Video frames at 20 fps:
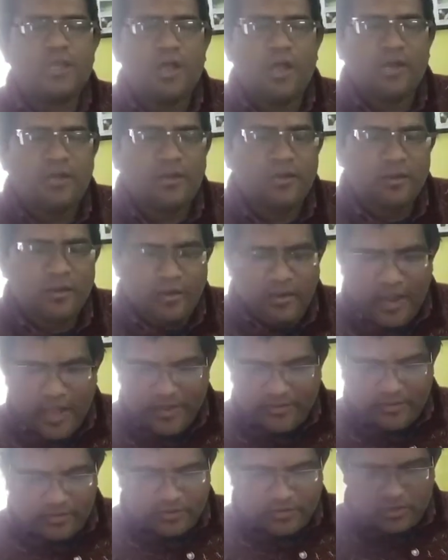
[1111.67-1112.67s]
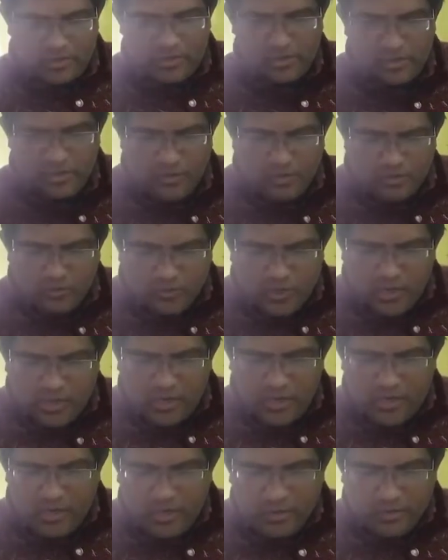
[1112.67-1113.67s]
not digested.
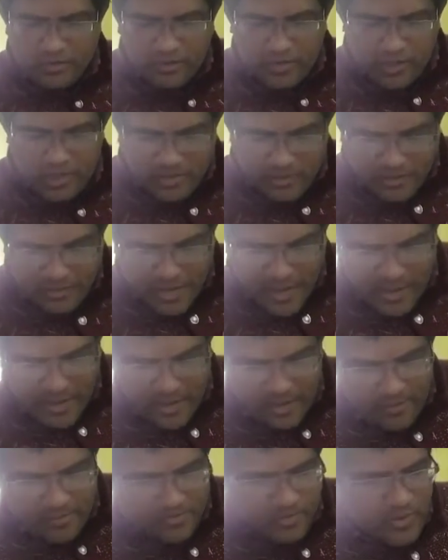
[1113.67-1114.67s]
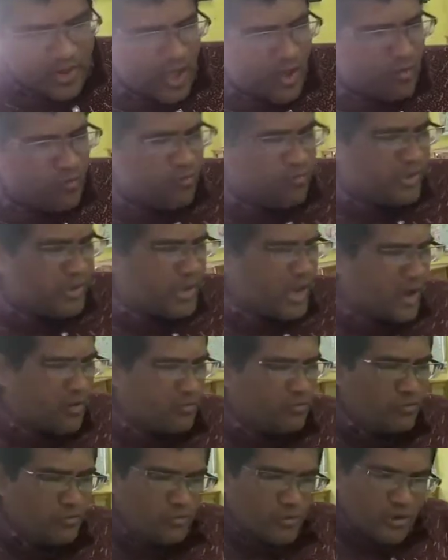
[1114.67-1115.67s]
Children, this type now we
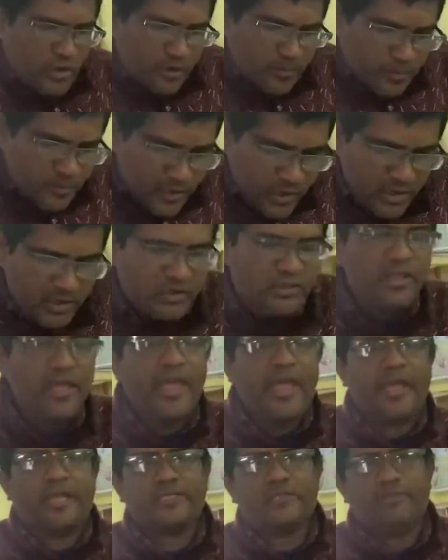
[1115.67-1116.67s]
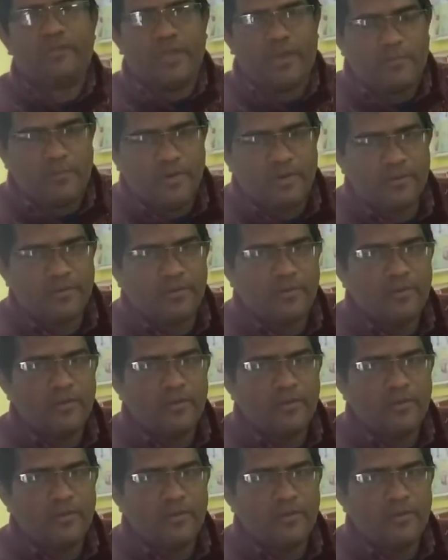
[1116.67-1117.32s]
have to repeat the experiment.